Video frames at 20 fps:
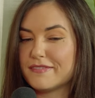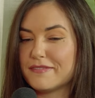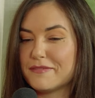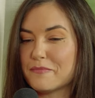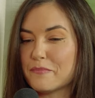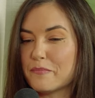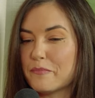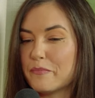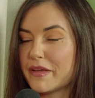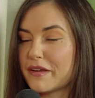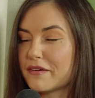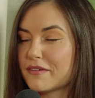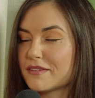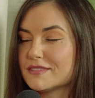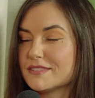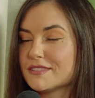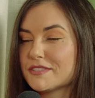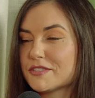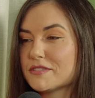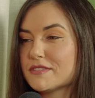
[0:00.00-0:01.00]
better
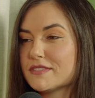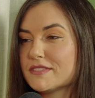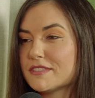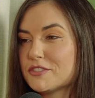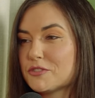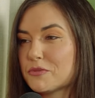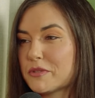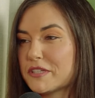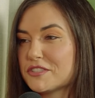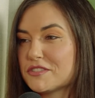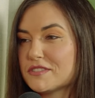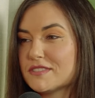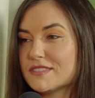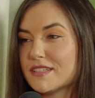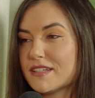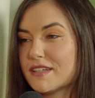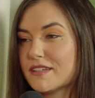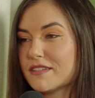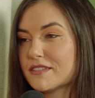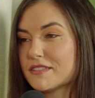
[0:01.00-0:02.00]
in certain situations
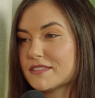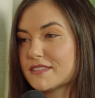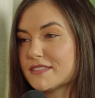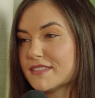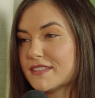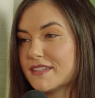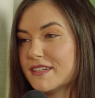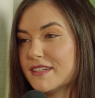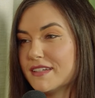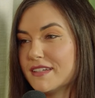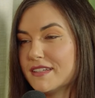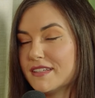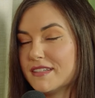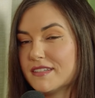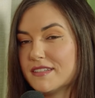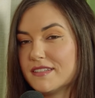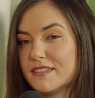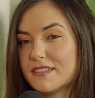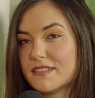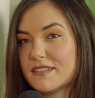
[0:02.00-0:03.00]
than others
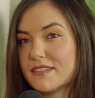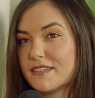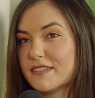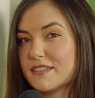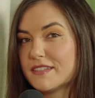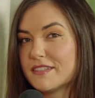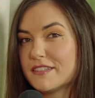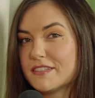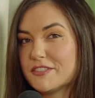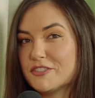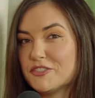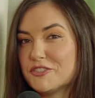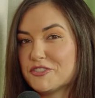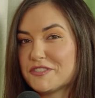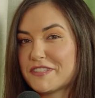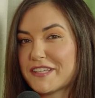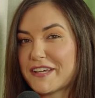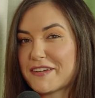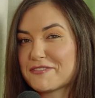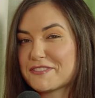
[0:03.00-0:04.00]
and you
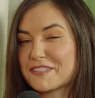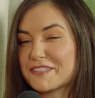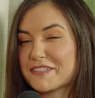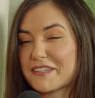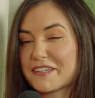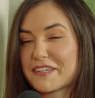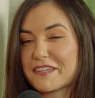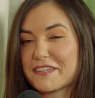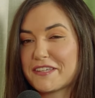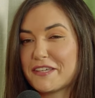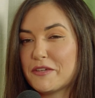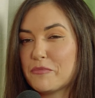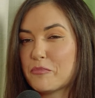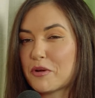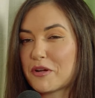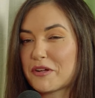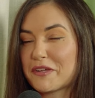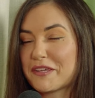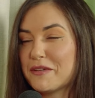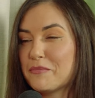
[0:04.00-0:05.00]
just have to like keep
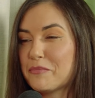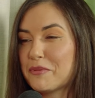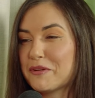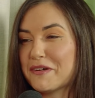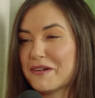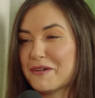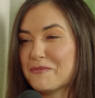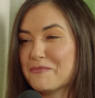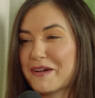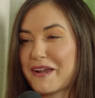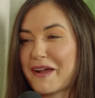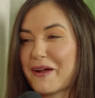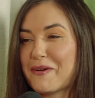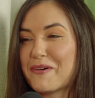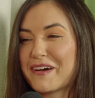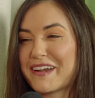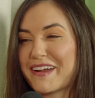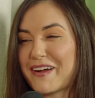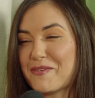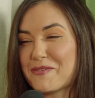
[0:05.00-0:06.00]
on keeping on. But I
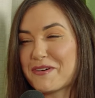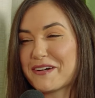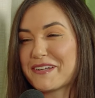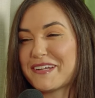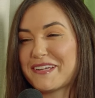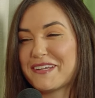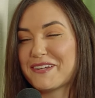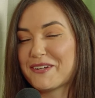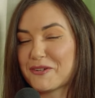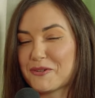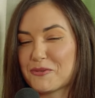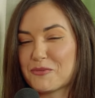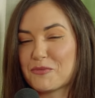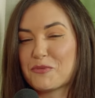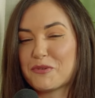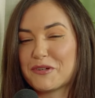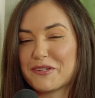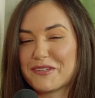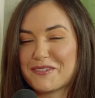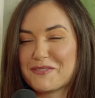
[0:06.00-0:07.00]
want I want to hear
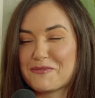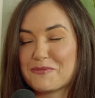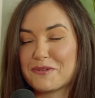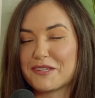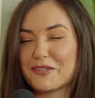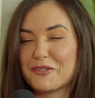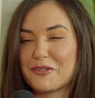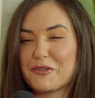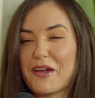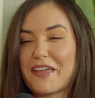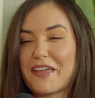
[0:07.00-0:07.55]
what what you do. I